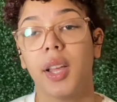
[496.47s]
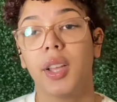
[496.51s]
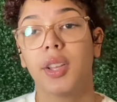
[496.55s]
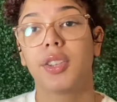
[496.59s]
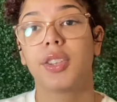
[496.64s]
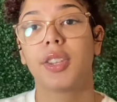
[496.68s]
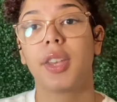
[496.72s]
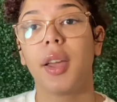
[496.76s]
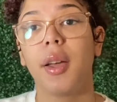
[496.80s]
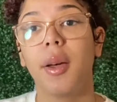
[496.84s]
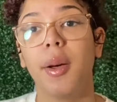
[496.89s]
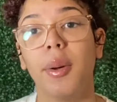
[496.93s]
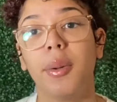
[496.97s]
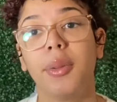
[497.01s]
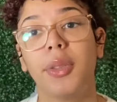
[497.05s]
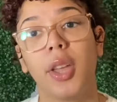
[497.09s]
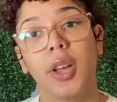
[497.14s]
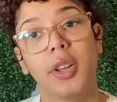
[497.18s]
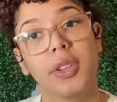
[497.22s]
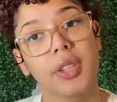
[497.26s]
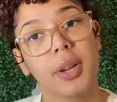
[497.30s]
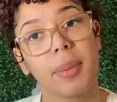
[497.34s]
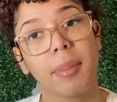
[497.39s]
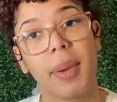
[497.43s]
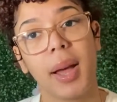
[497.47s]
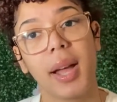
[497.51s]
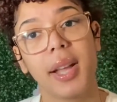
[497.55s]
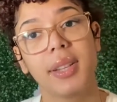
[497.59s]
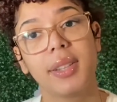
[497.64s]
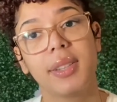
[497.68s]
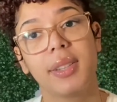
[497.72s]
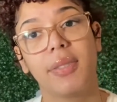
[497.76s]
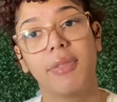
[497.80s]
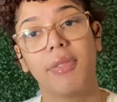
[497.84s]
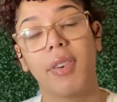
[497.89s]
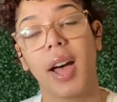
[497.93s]
So those are my
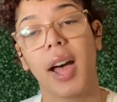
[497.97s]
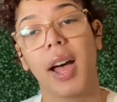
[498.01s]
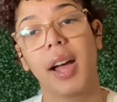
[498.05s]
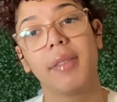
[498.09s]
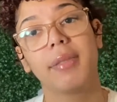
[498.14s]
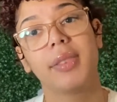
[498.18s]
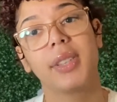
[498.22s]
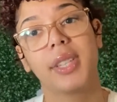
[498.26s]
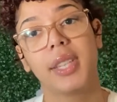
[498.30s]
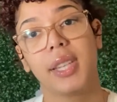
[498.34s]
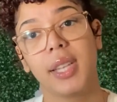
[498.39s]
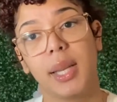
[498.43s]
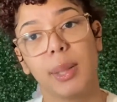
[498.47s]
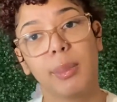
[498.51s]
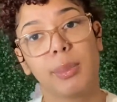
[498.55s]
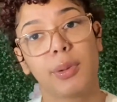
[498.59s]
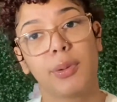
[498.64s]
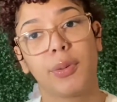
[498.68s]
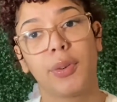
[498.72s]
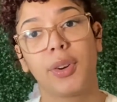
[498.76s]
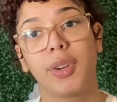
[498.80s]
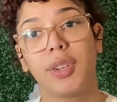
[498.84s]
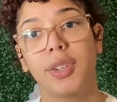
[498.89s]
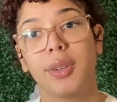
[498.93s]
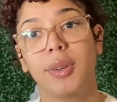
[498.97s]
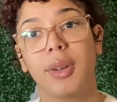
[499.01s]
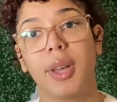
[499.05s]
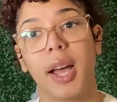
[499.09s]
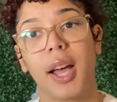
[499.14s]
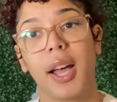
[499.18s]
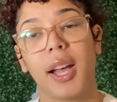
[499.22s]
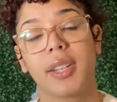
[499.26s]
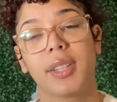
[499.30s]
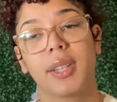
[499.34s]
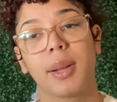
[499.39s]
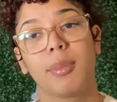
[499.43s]
5 tips for you
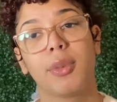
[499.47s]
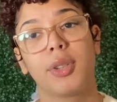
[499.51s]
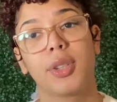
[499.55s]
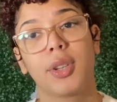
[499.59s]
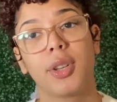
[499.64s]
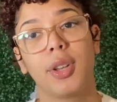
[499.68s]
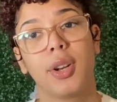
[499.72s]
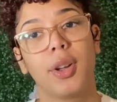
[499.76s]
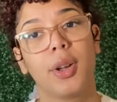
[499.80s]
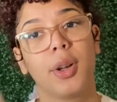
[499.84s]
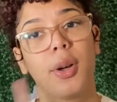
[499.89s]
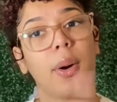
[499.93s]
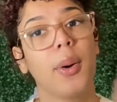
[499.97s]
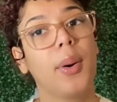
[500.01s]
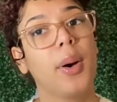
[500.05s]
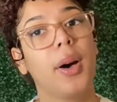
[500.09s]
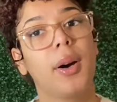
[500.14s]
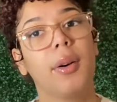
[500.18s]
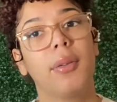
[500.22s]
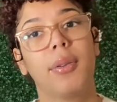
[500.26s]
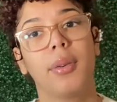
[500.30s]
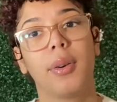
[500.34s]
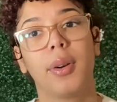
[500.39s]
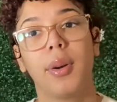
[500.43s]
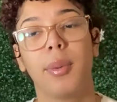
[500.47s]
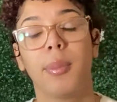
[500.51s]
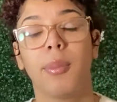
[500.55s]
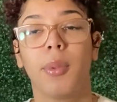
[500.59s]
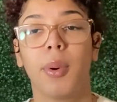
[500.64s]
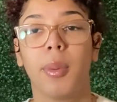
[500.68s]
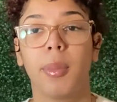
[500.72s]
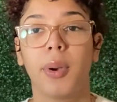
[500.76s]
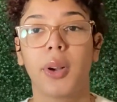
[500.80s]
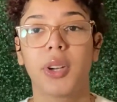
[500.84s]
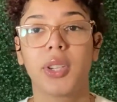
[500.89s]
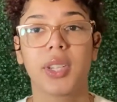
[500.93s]
guys. I'm just going to go over them
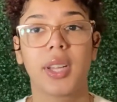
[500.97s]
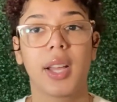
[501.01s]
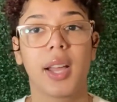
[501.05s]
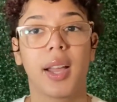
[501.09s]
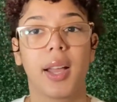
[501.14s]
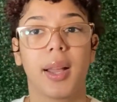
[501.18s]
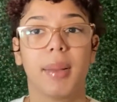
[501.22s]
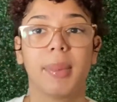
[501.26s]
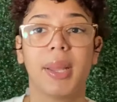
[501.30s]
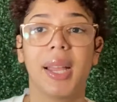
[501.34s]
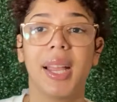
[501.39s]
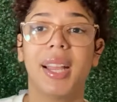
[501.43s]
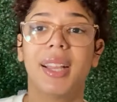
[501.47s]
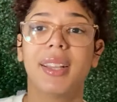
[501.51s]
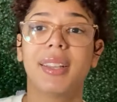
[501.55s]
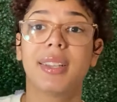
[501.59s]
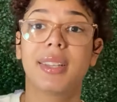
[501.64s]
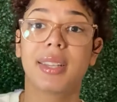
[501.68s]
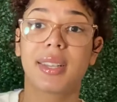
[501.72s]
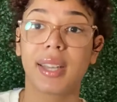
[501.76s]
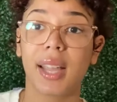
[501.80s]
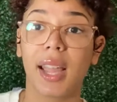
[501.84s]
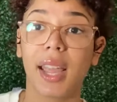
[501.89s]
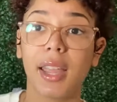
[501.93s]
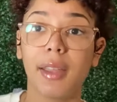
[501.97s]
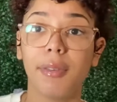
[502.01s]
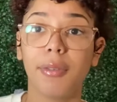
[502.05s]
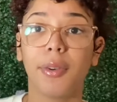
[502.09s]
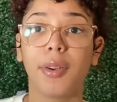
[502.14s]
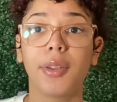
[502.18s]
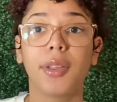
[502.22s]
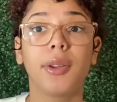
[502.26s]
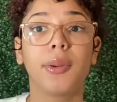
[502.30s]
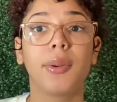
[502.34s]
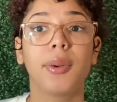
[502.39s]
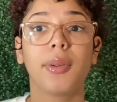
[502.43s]
one more time. Stay
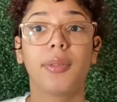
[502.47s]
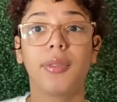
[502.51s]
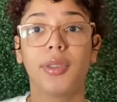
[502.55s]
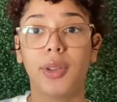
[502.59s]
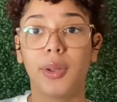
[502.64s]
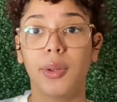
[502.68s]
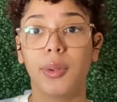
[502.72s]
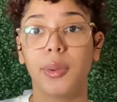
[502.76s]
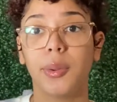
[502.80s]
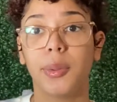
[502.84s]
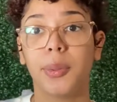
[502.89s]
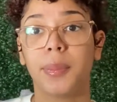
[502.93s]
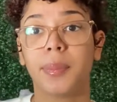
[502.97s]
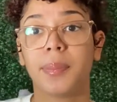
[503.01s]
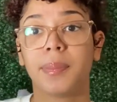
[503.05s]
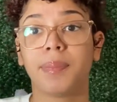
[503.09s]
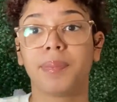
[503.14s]
for the review.